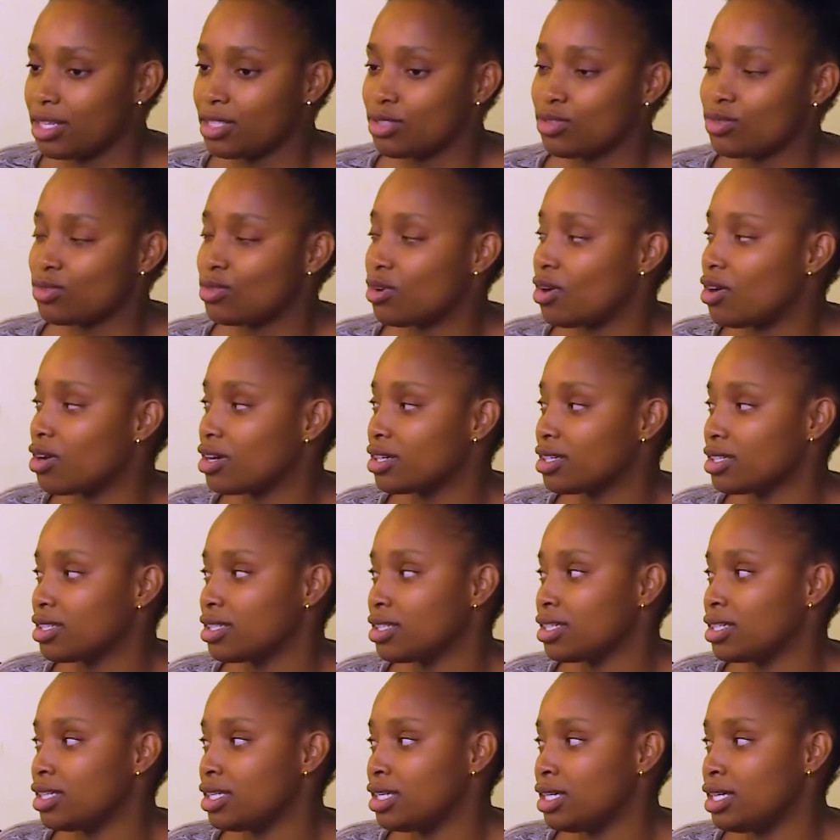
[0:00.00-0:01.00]
is wrong,
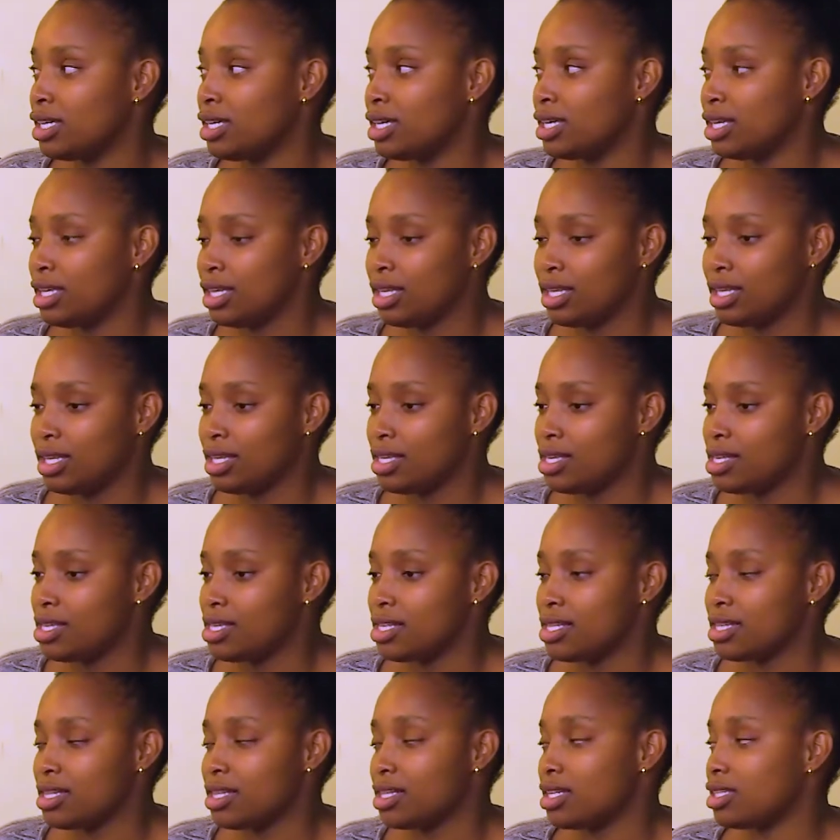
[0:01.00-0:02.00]

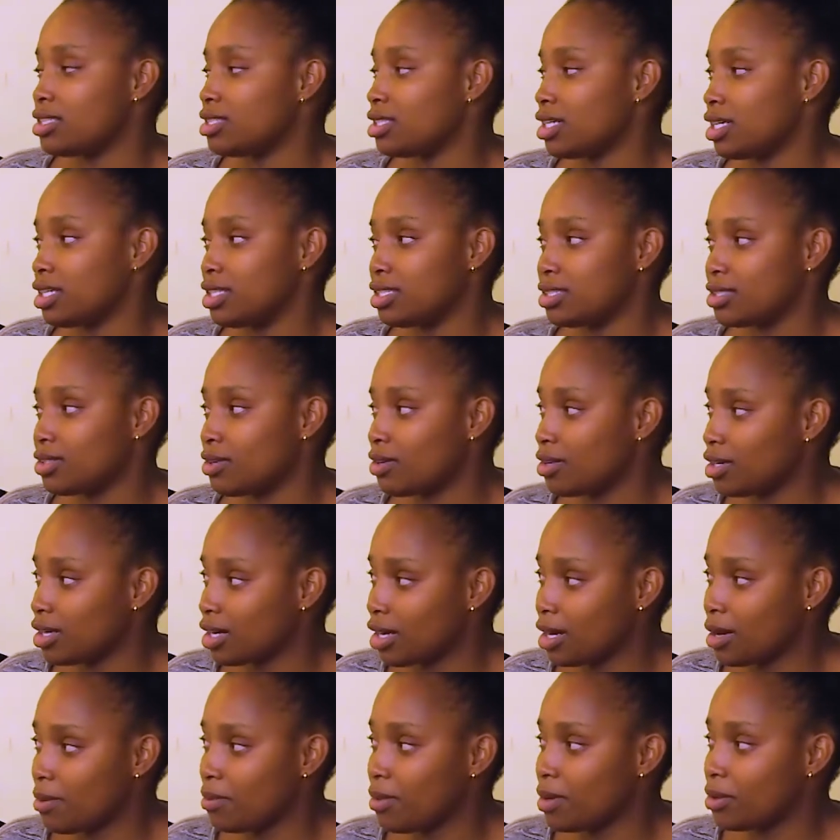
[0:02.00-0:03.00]
the child is going to
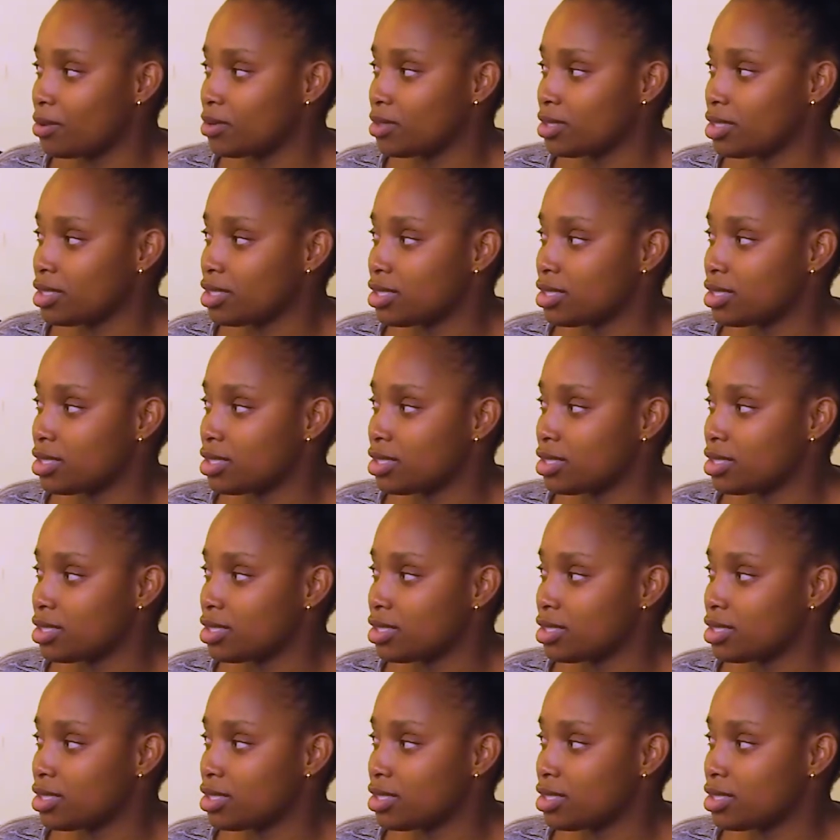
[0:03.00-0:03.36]
come out